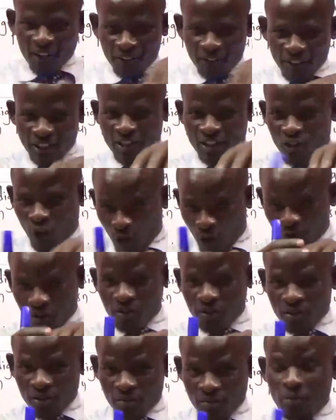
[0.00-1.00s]
very short.
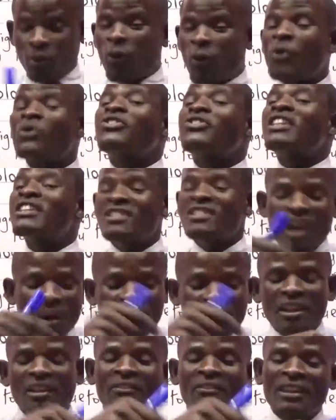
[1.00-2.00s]
Because these germs
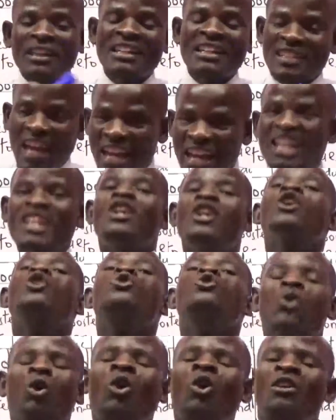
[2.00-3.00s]
are very tiny.
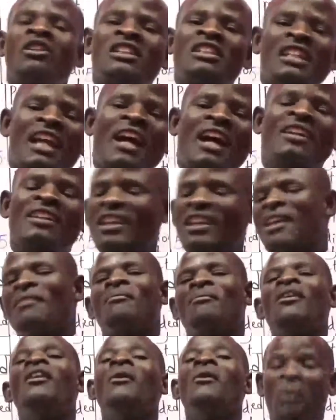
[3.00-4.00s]
You contract
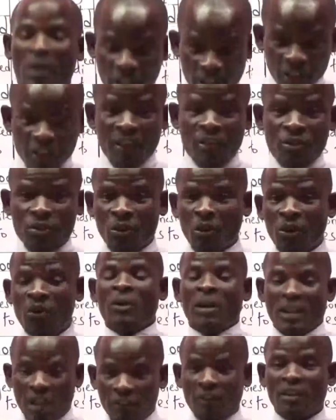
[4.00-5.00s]
them wherever you go,
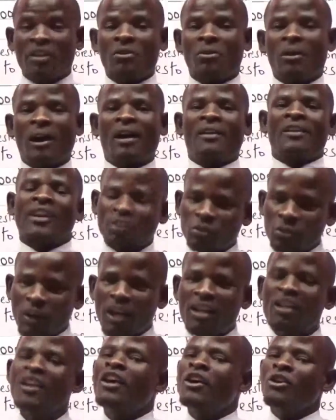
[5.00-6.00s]
wherever you are. That's
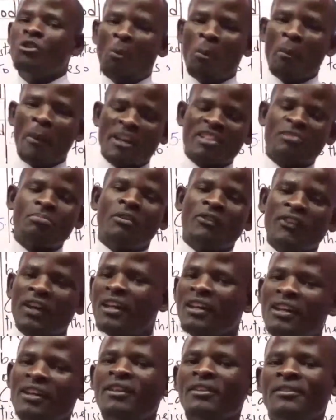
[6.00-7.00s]
why you must be
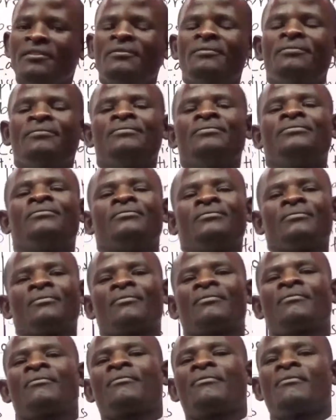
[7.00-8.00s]
very
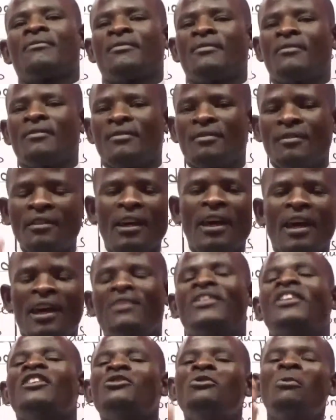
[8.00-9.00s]

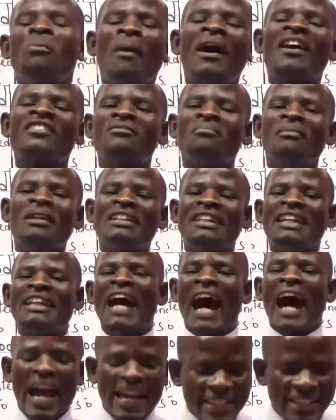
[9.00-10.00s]
healthy. You must maintain
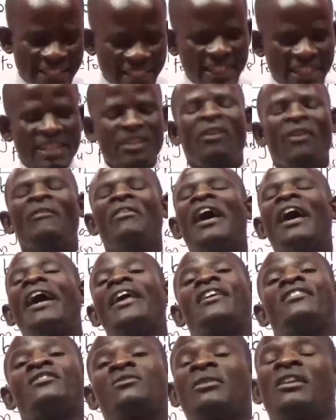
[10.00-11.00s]
hygiene of the
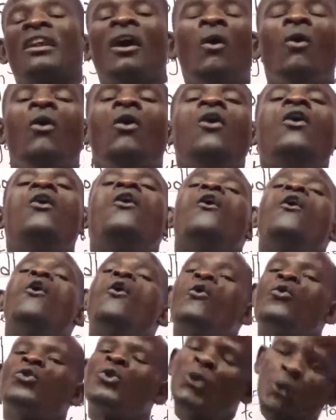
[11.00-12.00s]
highest order. Now,
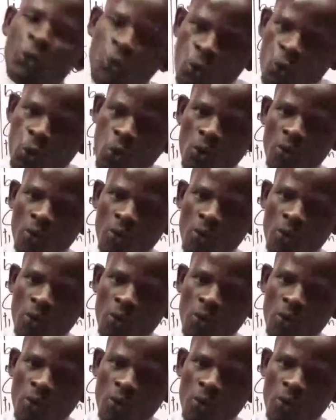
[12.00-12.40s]
through